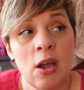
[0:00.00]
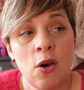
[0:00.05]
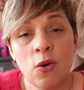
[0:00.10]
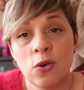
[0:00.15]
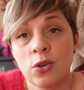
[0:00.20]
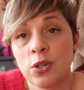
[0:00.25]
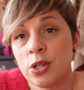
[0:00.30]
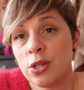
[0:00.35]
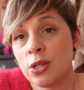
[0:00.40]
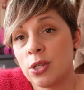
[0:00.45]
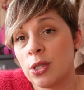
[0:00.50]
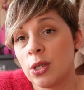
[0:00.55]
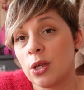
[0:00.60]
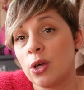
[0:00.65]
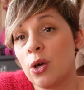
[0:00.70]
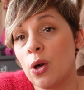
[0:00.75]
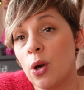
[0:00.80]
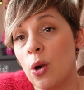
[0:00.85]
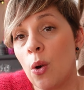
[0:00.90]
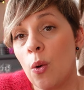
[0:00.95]
orders
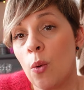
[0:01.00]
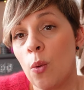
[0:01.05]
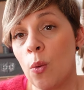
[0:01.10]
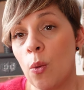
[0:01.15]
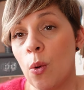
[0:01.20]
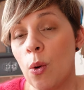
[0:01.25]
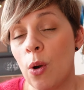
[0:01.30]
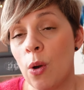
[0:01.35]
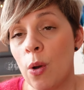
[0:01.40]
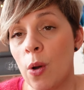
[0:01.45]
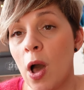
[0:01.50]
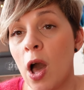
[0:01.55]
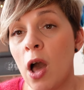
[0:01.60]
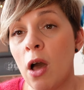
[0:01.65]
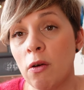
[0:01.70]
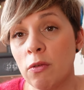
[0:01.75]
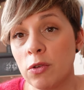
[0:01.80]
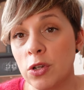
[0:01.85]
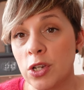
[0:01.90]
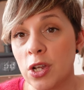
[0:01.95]
go
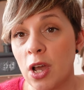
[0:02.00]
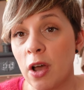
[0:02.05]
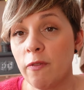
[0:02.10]
out